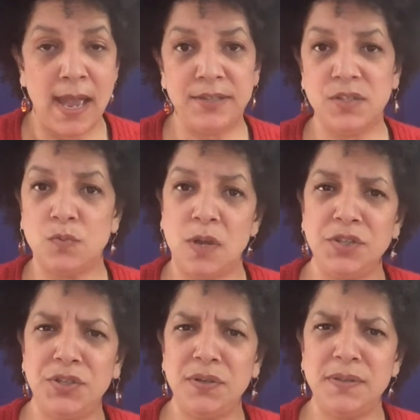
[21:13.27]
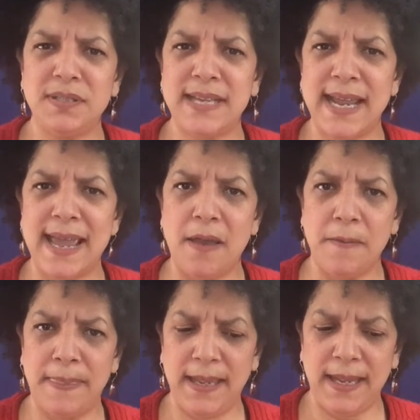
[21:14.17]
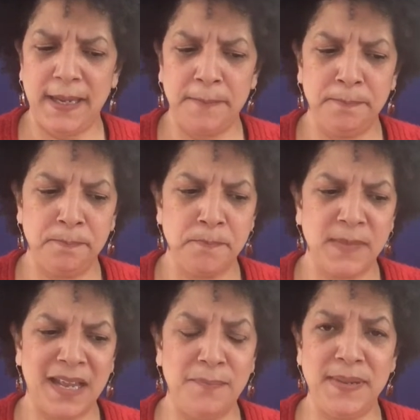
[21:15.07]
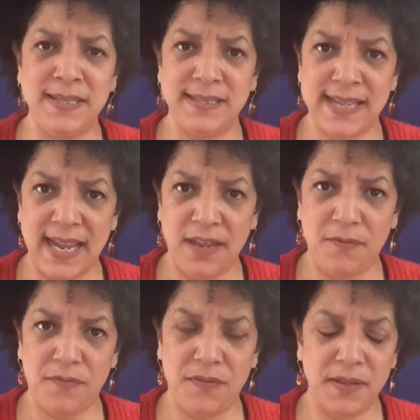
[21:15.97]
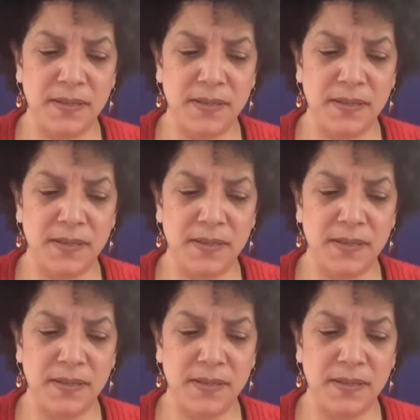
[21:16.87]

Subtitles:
I just want you to stay healthy and be safe.